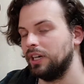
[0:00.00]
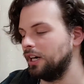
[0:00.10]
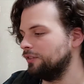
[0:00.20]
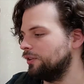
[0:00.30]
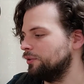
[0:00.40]

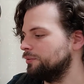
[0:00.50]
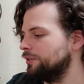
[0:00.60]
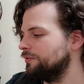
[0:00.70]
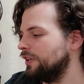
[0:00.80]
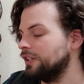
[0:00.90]
I've always
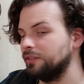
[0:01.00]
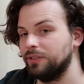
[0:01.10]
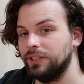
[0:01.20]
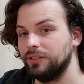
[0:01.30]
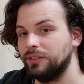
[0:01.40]
been fond of
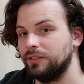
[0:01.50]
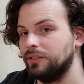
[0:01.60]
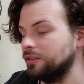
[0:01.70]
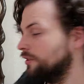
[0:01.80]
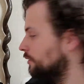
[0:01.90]
these,
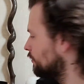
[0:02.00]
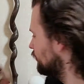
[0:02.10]
so